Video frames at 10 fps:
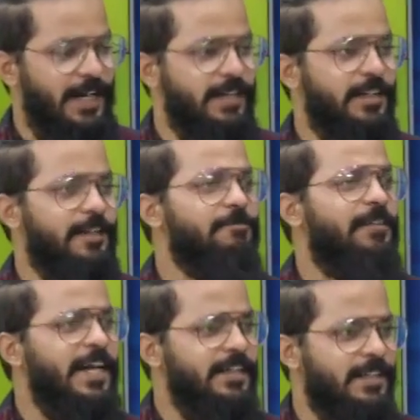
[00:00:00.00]
Right. In
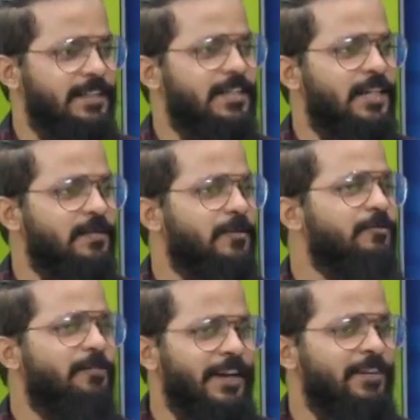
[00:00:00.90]
5 days, that
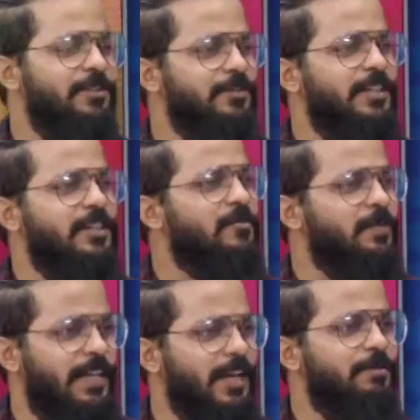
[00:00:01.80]
5 into 3, it will
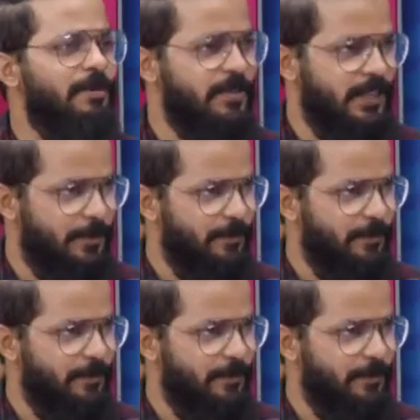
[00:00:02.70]
be like 15.